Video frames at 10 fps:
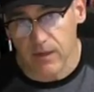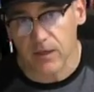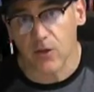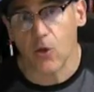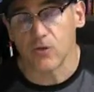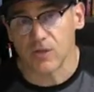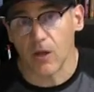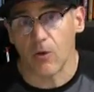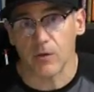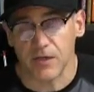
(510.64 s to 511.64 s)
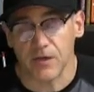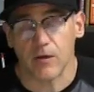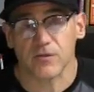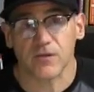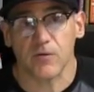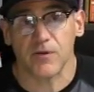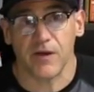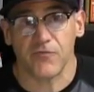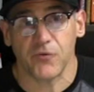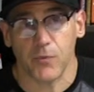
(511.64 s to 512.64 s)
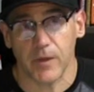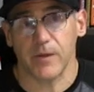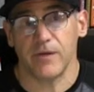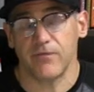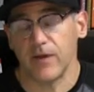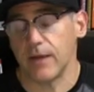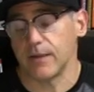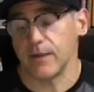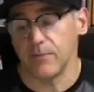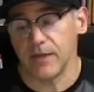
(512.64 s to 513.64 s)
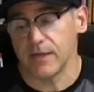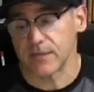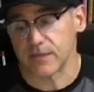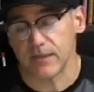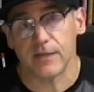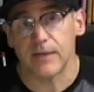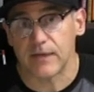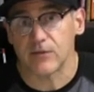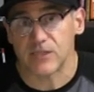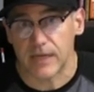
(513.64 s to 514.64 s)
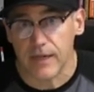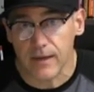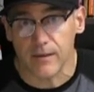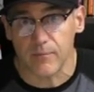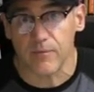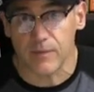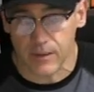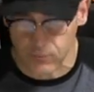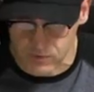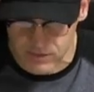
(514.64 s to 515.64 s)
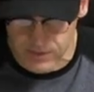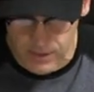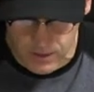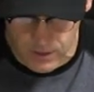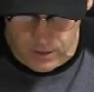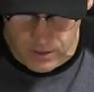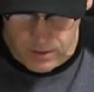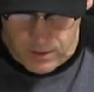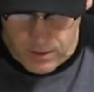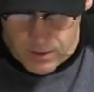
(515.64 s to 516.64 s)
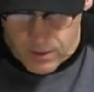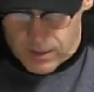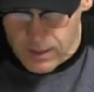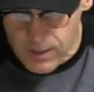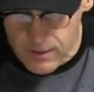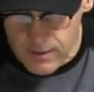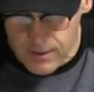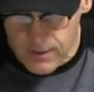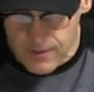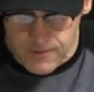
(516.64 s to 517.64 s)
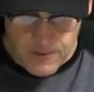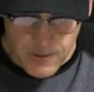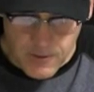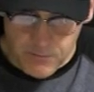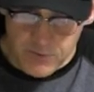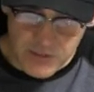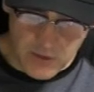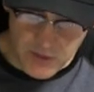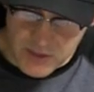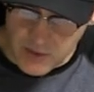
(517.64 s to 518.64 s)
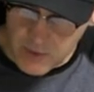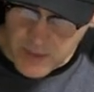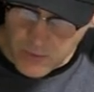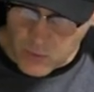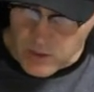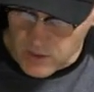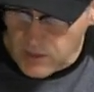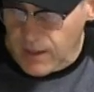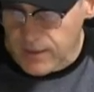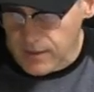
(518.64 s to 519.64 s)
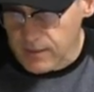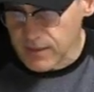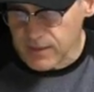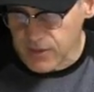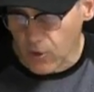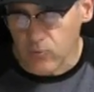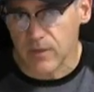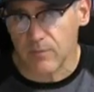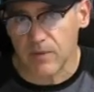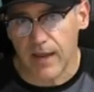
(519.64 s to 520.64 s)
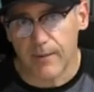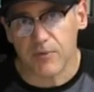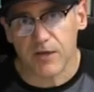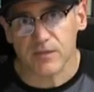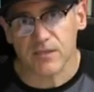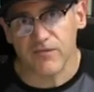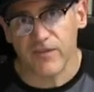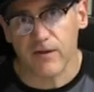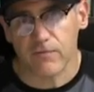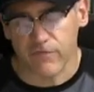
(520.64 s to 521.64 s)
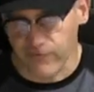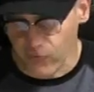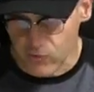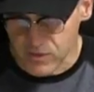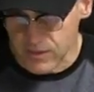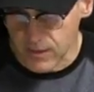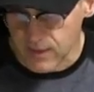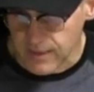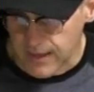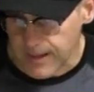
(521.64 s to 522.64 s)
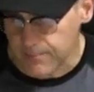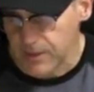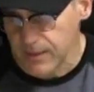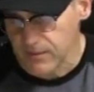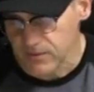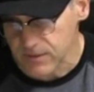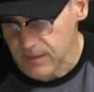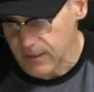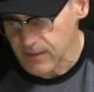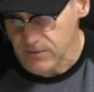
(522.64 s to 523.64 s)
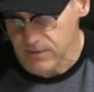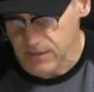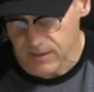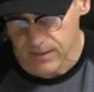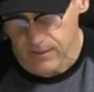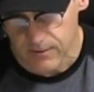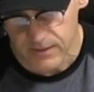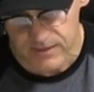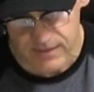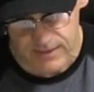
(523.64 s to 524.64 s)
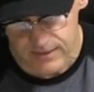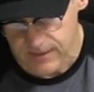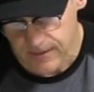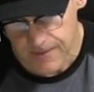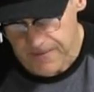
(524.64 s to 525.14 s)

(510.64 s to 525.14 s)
he goes on, he talks on enough to where he finally admits that it's him that was there. And so he reluctantly told them that because he felt forced into that. But here's the deal. He says,